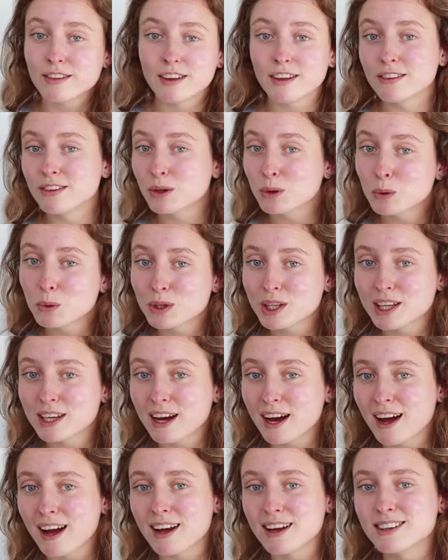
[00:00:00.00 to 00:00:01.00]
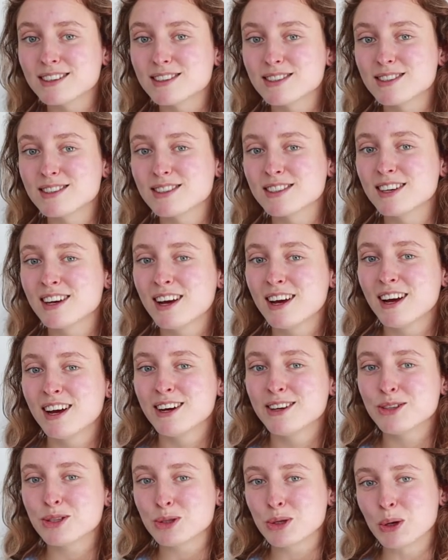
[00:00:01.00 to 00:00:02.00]
that the cookie has,
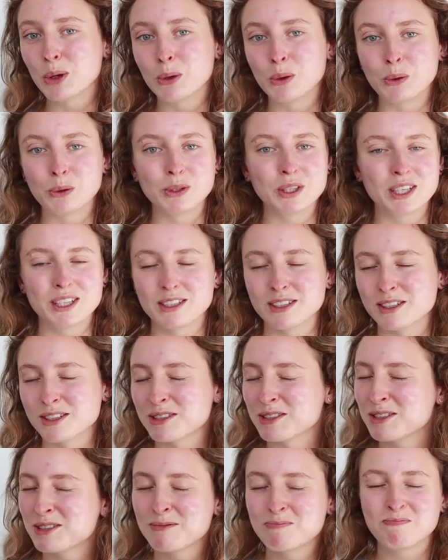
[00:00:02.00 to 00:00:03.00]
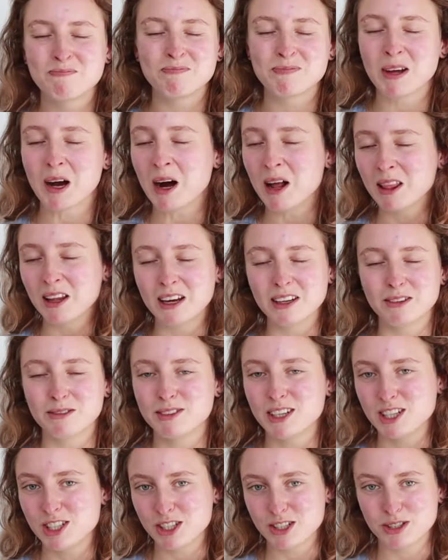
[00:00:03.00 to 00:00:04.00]
so there's a lot
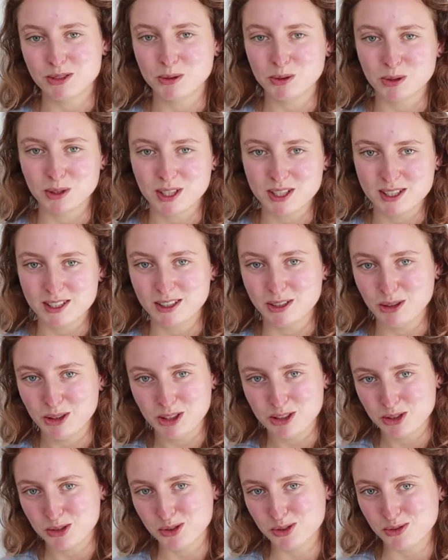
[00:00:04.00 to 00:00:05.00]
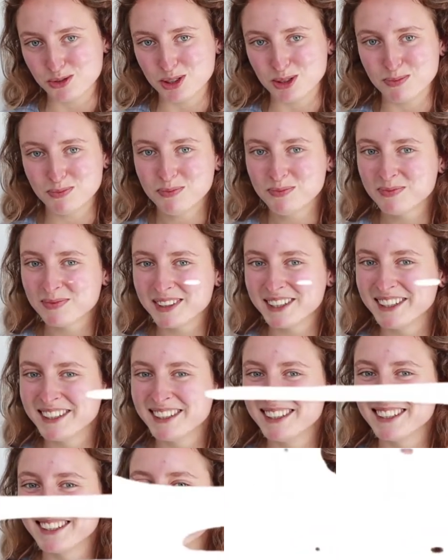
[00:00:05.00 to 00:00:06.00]
of digestive cookies that you can choose from.
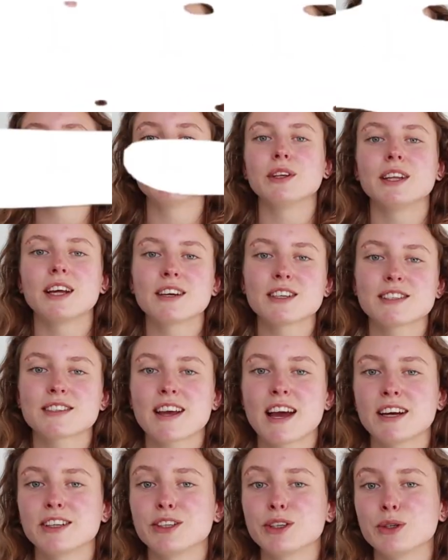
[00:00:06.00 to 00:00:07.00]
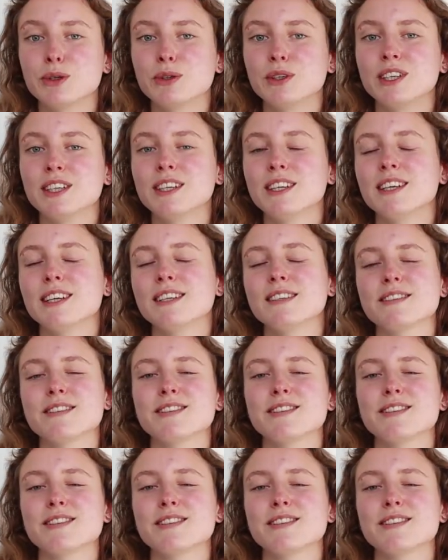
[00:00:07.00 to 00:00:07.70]
Now the next category